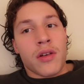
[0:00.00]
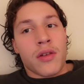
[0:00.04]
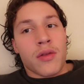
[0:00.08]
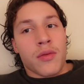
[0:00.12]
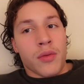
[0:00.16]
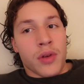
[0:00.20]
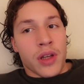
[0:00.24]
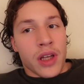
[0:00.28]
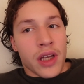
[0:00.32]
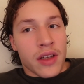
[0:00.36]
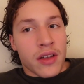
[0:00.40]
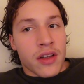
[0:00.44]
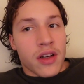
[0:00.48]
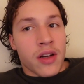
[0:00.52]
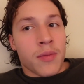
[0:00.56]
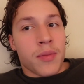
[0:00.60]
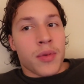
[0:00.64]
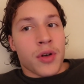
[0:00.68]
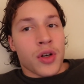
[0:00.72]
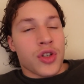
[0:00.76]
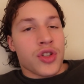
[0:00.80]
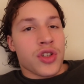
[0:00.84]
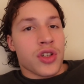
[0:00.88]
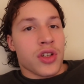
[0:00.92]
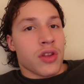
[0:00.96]
we ended up
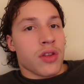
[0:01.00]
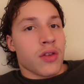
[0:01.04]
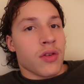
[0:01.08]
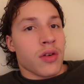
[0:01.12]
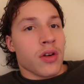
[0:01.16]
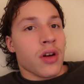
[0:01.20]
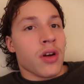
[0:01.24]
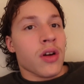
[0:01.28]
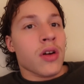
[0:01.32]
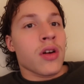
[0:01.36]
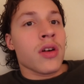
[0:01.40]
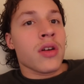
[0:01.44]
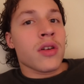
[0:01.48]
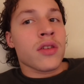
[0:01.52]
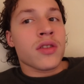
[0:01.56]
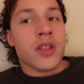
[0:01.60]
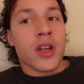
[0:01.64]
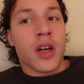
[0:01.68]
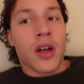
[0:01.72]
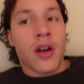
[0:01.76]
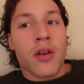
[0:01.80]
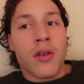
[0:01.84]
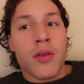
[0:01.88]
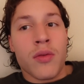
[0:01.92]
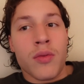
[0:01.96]
pushing through,
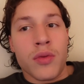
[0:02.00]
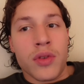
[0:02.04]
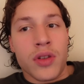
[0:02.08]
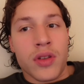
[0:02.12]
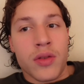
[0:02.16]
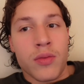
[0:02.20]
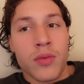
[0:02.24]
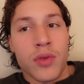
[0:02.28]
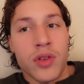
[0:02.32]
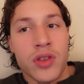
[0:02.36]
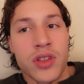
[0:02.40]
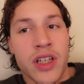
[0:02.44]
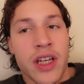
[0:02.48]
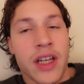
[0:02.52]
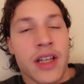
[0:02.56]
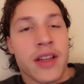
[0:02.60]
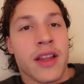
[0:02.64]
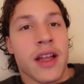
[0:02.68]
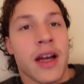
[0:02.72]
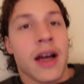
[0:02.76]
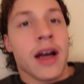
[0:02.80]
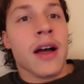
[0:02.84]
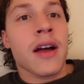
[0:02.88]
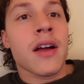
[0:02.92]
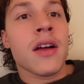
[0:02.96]
so we, we'll take
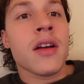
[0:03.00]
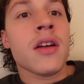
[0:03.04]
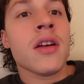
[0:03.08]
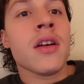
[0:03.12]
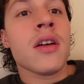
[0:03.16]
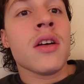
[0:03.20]
that.